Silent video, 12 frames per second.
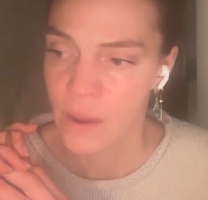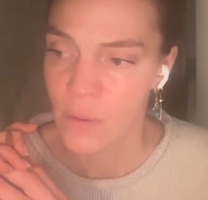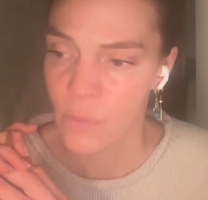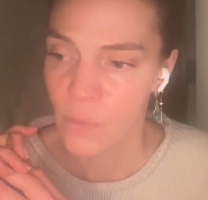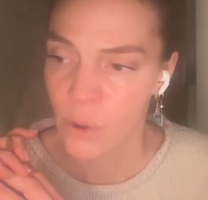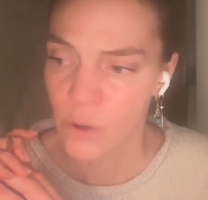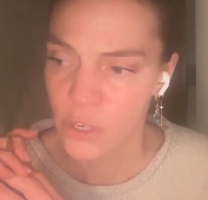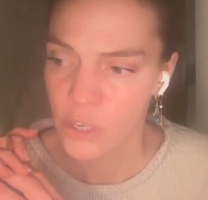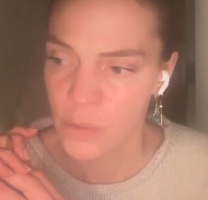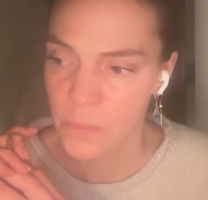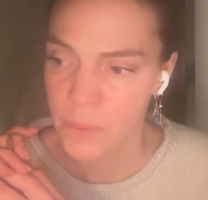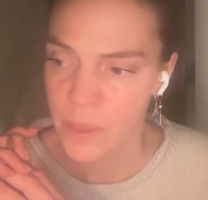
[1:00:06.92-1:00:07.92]
what
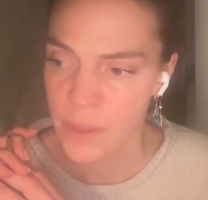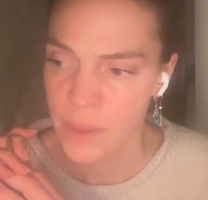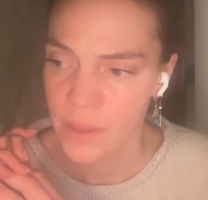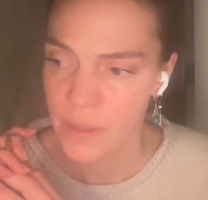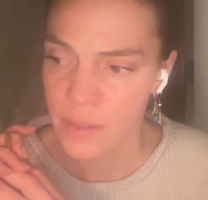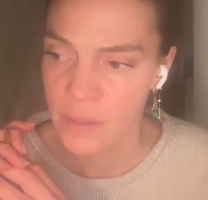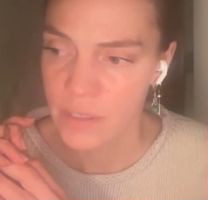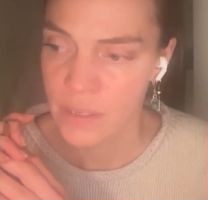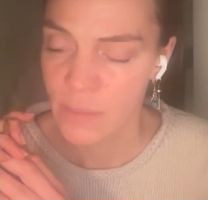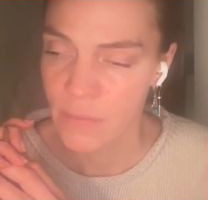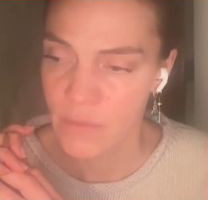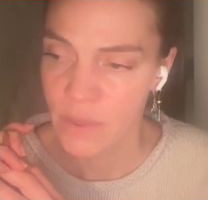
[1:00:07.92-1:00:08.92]
should be some
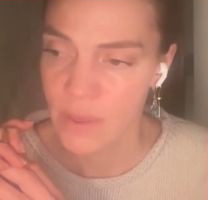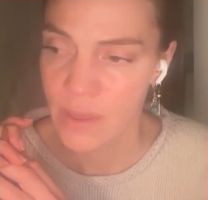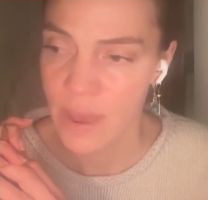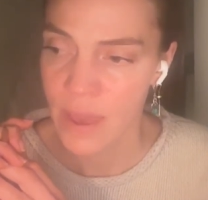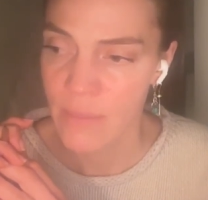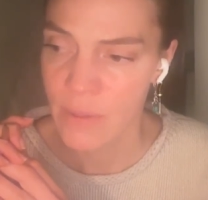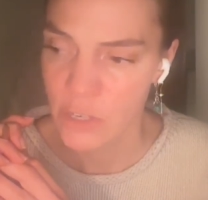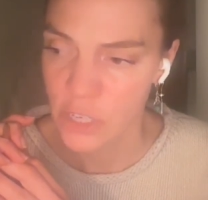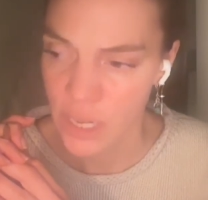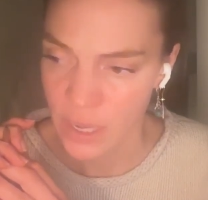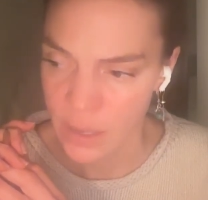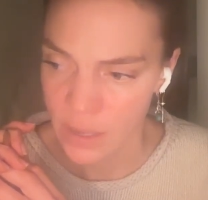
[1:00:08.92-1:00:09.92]
of the
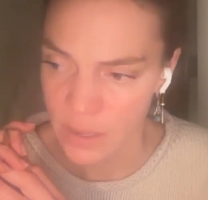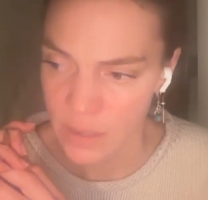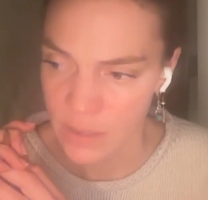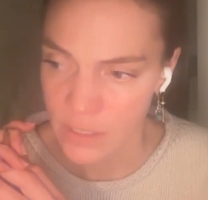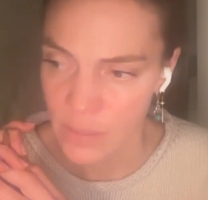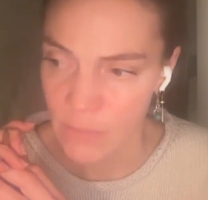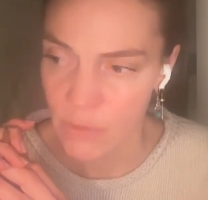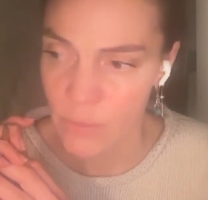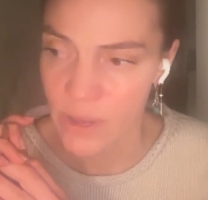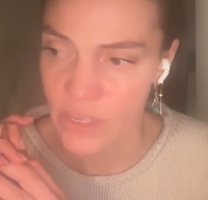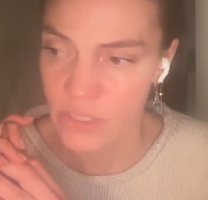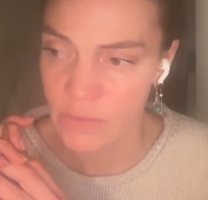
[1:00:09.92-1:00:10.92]
imaging, some of the
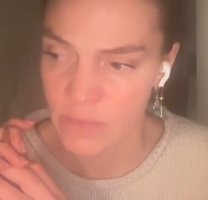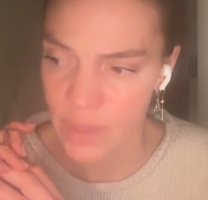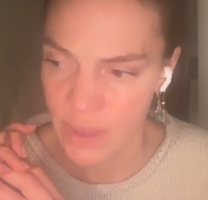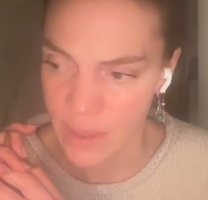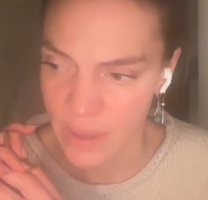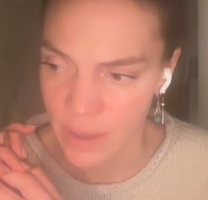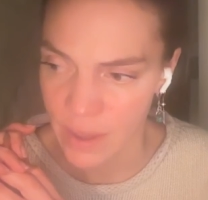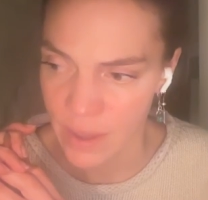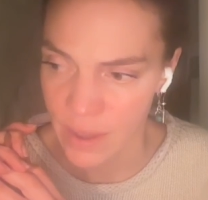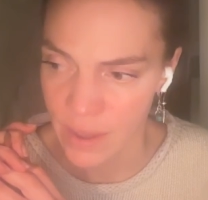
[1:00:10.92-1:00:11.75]
ways of thinking